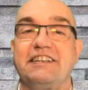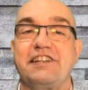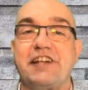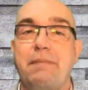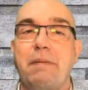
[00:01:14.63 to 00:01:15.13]
The
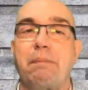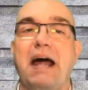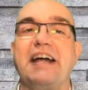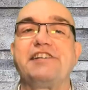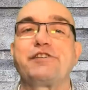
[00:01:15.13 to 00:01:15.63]
same
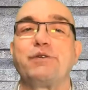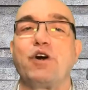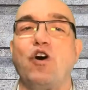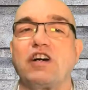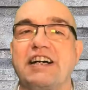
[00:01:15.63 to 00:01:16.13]
applies to the
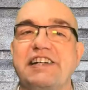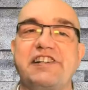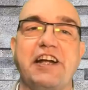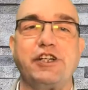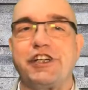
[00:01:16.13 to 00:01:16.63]

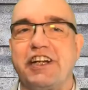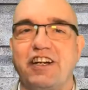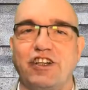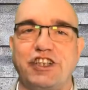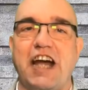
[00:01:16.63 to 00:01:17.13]
organizational
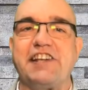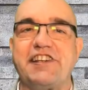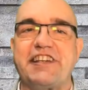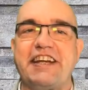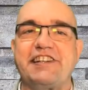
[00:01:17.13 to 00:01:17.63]

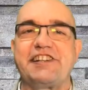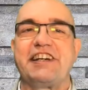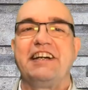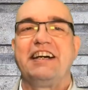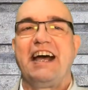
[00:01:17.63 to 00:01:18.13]
logistics
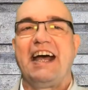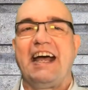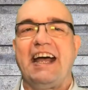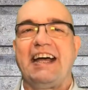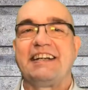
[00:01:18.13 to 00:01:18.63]

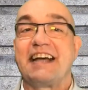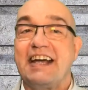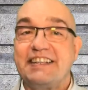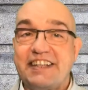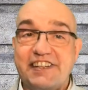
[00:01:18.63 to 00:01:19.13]
and
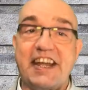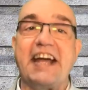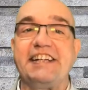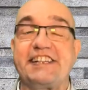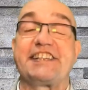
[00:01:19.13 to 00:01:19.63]
these
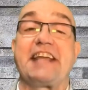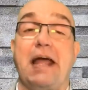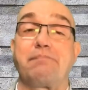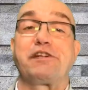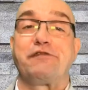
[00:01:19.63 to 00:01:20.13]
8
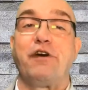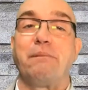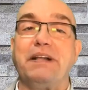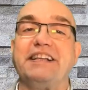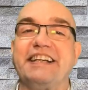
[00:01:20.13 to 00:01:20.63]
steps for
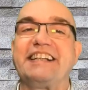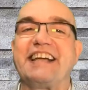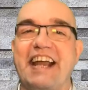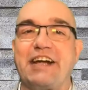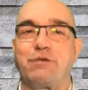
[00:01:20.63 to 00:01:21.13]
building
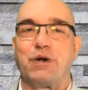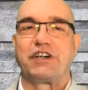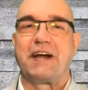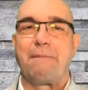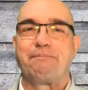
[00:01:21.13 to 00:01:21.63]
the
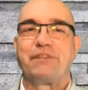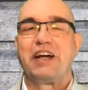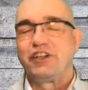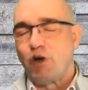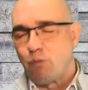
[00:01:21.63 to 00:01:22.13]
network.
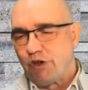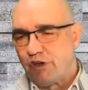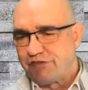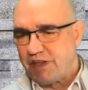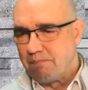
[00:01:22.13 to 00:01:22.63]
Now, one
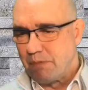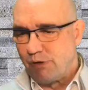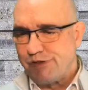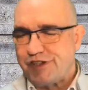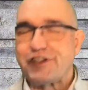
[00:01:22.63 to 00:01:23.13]
of the
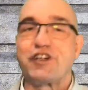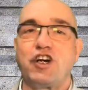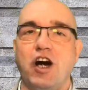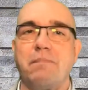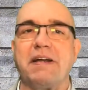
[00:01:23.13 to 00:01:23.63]
most
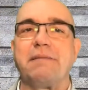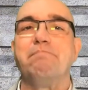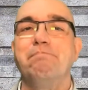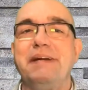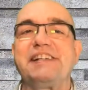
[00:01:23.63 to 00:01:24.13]

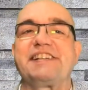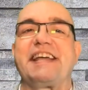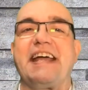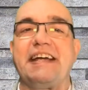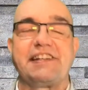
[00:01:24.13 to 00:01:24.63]
common
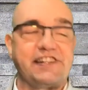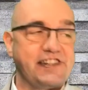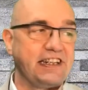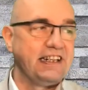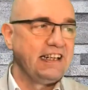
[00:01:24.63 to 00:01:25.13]
mistakes